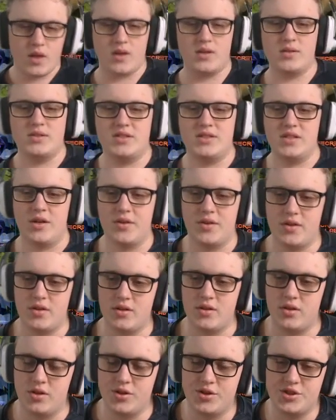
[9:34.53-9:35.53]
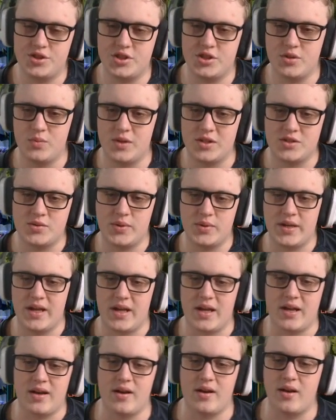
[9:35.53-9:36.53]
Sell the Lucian once we
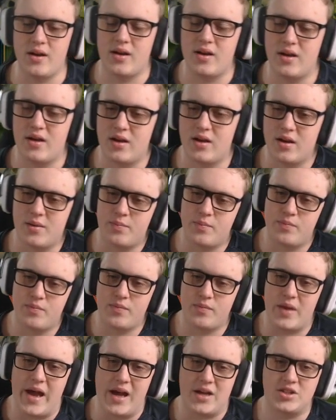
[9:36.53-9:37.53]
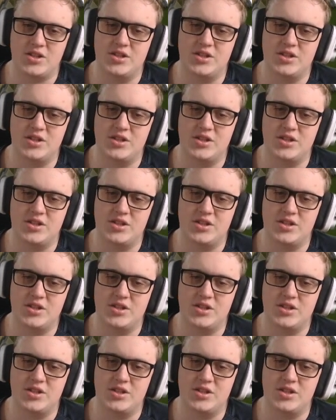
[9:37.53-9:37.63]
get Ashe